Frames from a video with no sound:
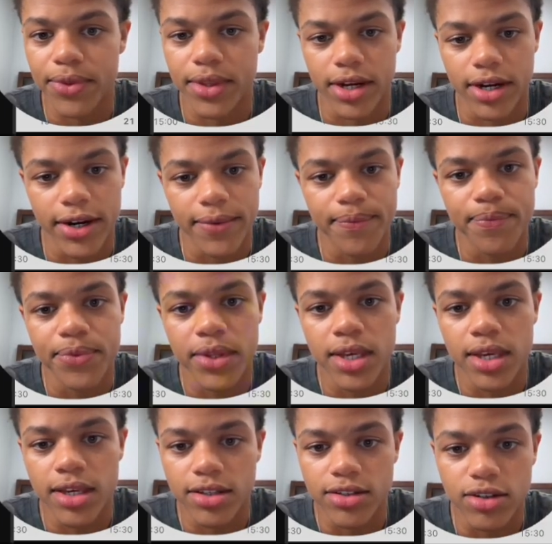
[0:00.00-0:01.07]
All right,
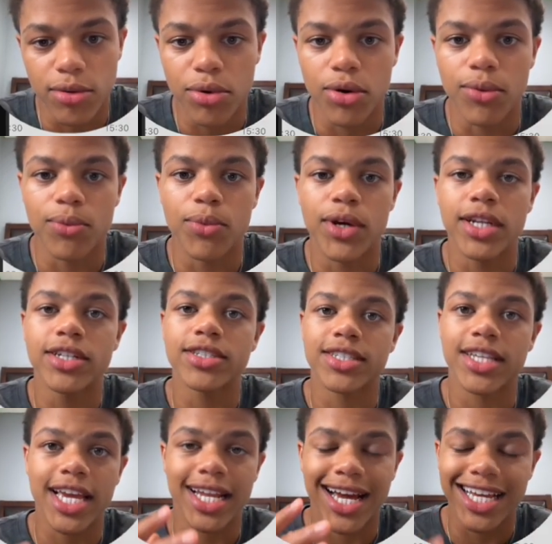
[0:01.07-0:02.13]
so boom, we
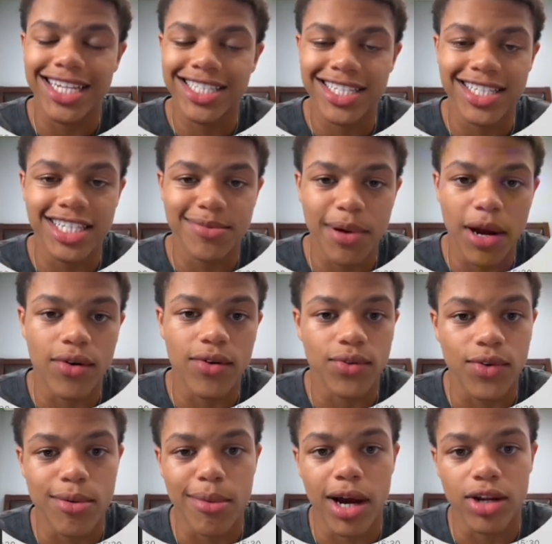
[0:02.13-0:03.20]
understand ICT's Power of
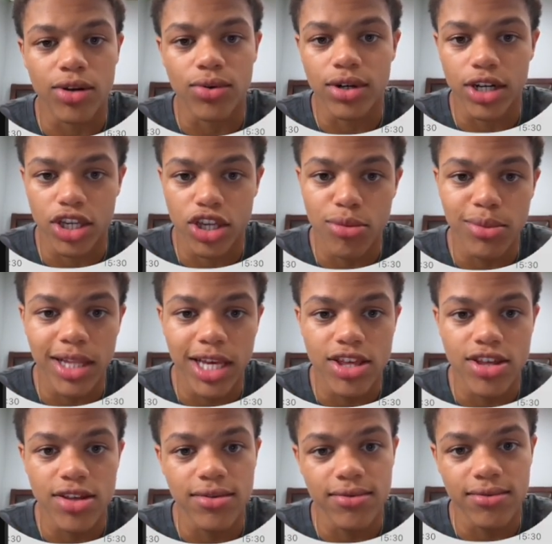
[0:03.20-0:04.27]
3 model.
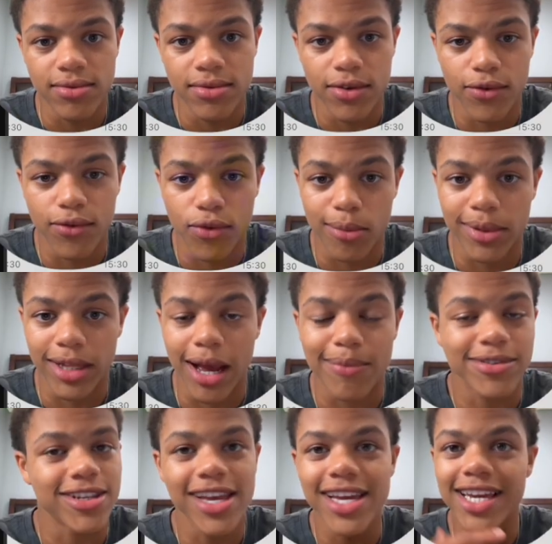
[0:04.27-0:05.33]
Accumulation, formula. I'm
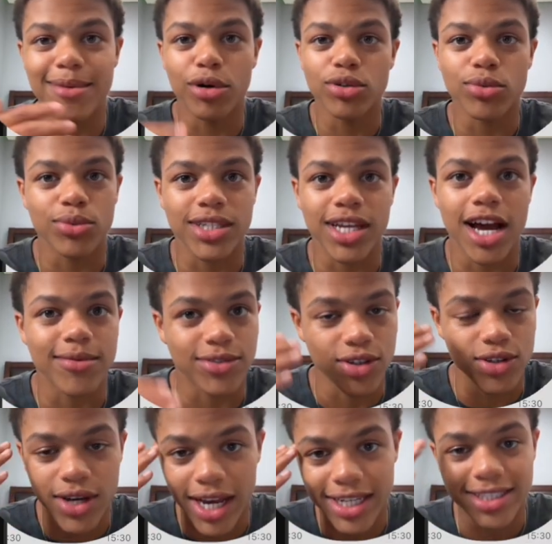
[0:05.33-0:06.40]
saying it multiple times so
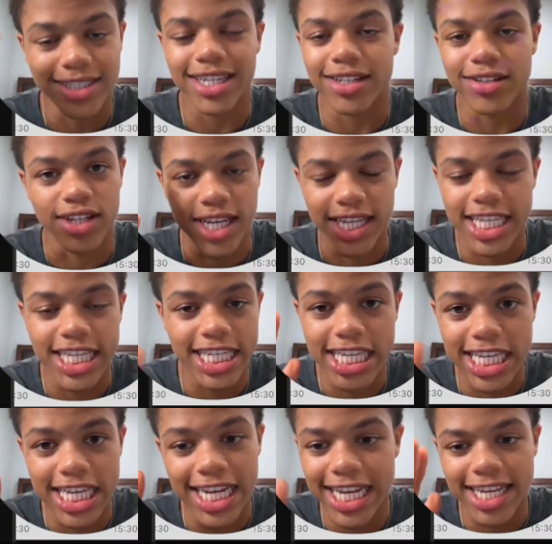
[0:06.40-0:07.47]
you guys can
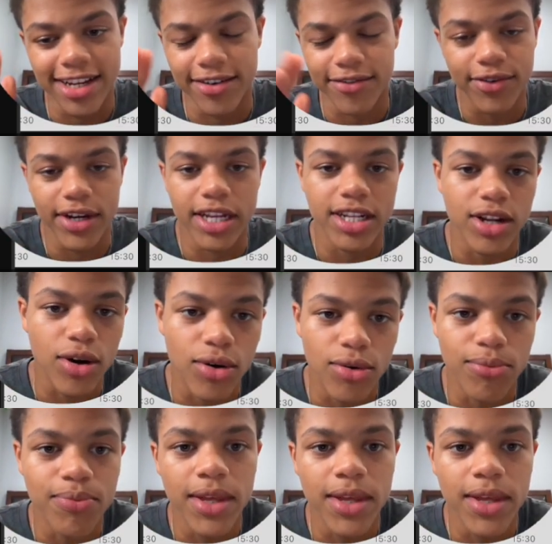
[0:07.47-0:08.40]
get it in your freaking dome.